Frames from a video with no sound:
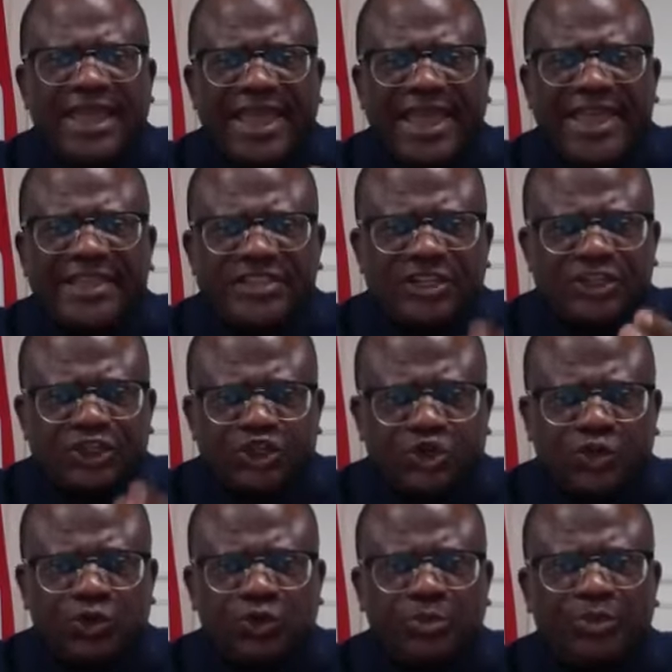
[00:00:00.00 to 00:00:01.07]

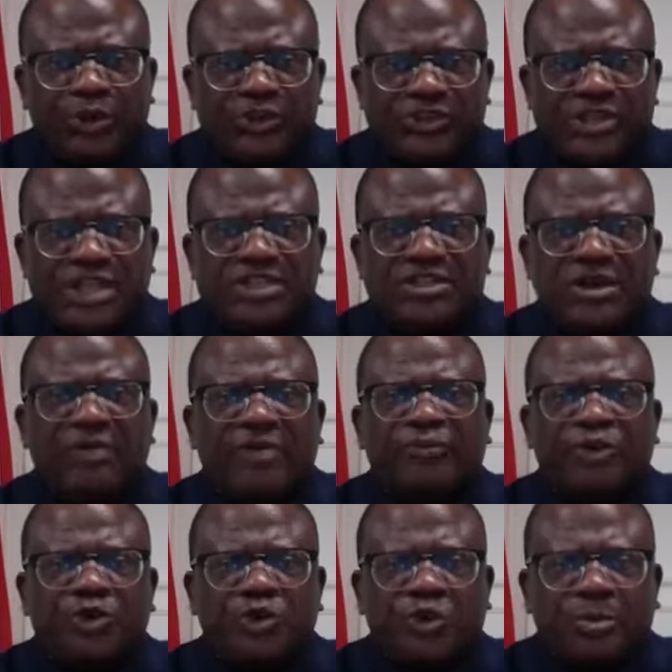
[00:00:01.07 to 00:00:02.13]
82% of
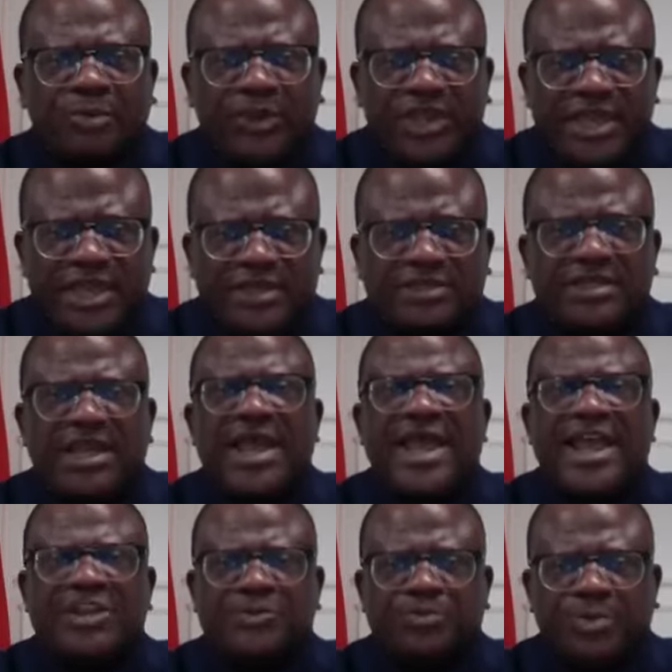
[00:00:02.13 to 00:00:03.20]
European
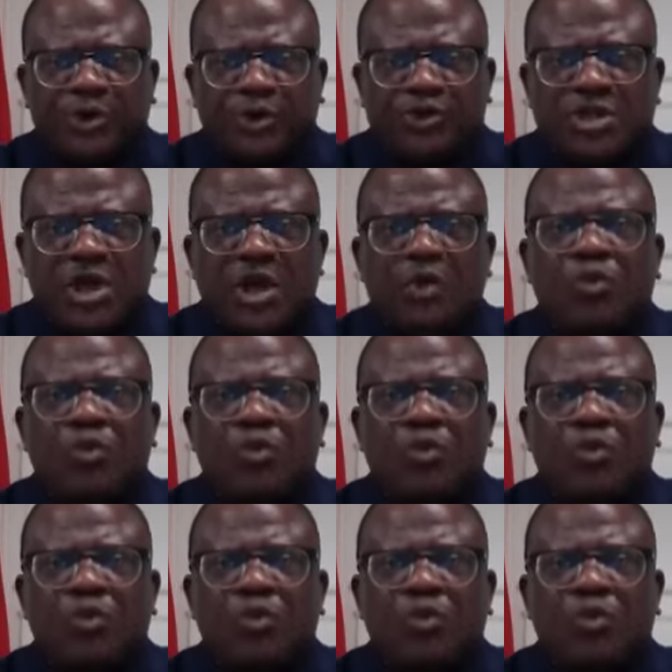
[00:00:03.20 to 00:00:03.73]
exports